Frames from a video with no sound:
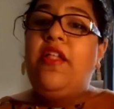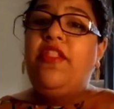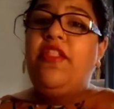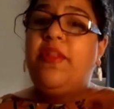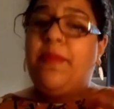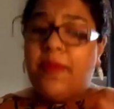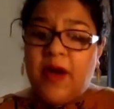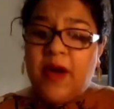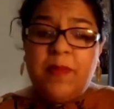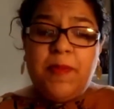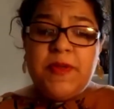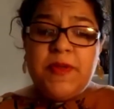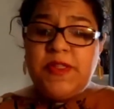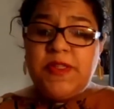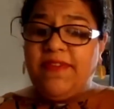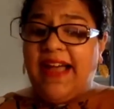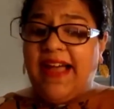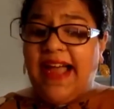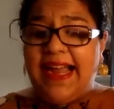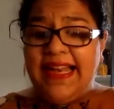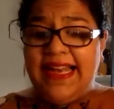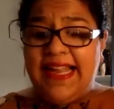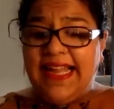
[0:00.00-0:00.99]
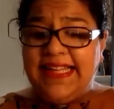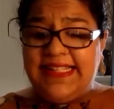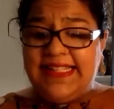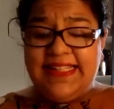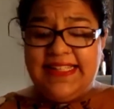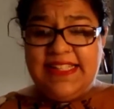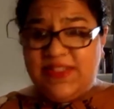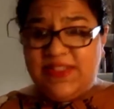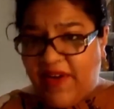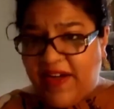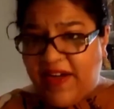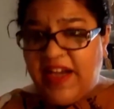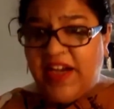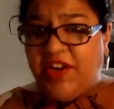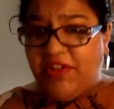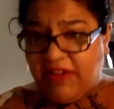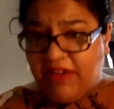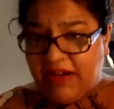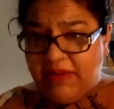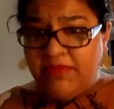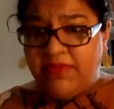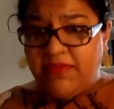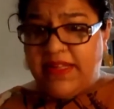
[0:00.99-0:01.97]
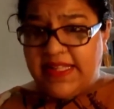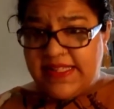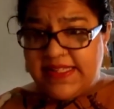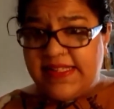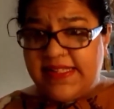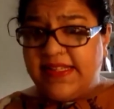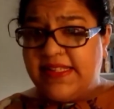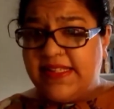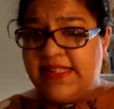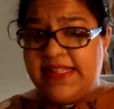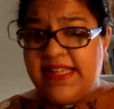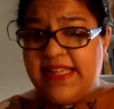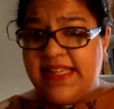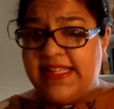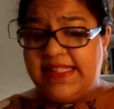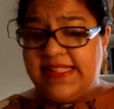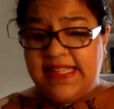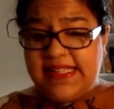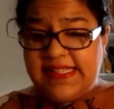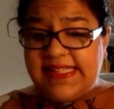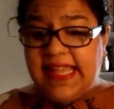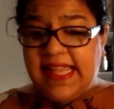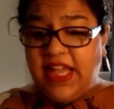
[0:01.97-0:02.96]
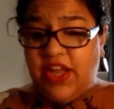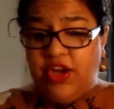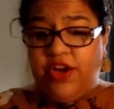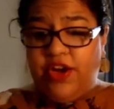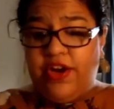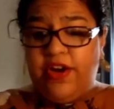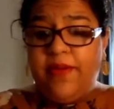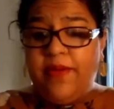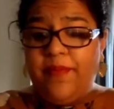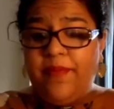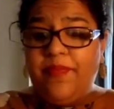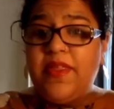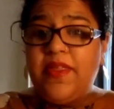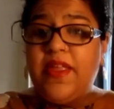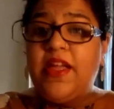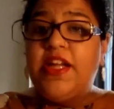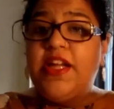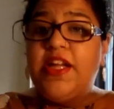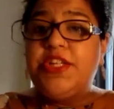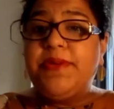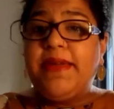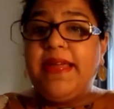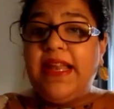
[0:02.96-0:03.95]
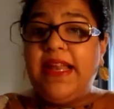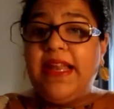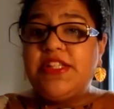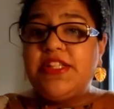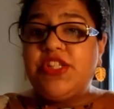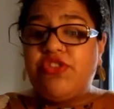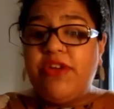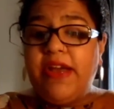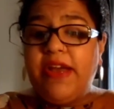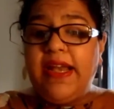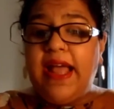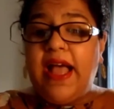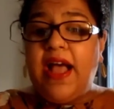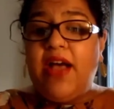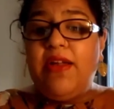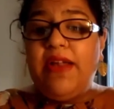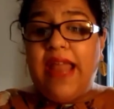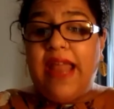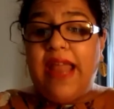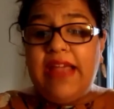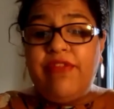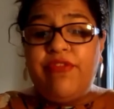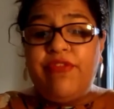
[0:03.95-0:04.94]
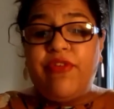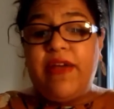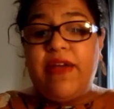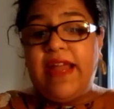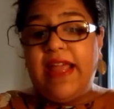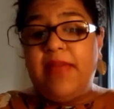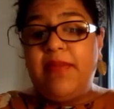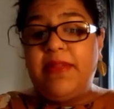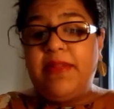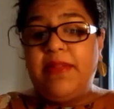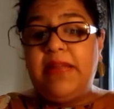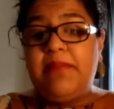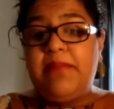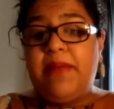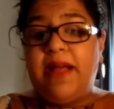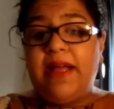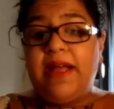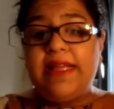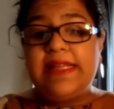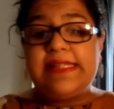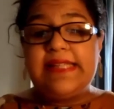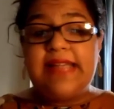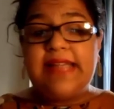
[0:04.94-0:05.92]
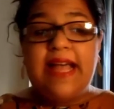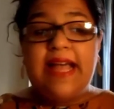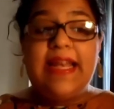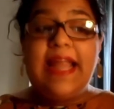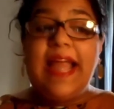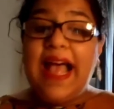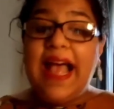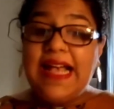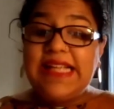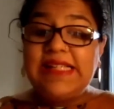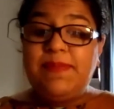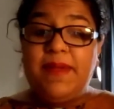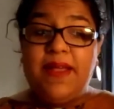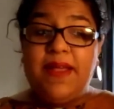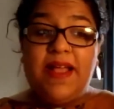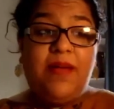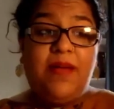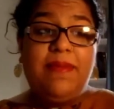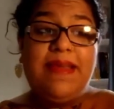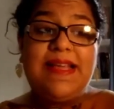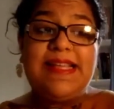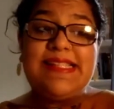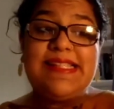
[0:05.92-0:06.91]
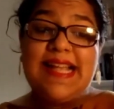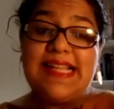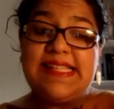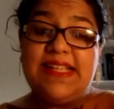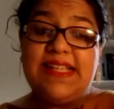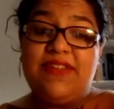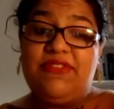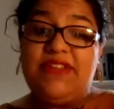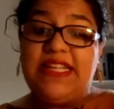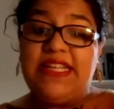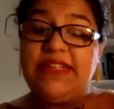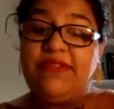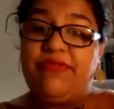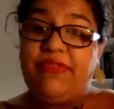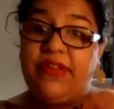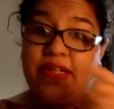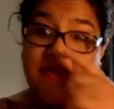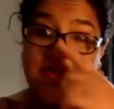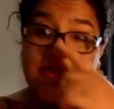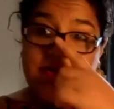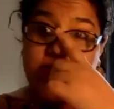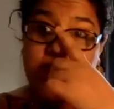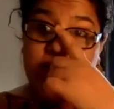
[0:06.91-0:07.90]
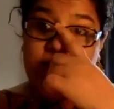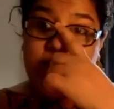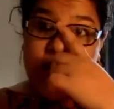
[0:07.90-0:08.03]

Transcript: The purpose of highlighting these very grim incidents is singular: to illustrate how life for an Ahmadi in Pakistan has become excessively difficult.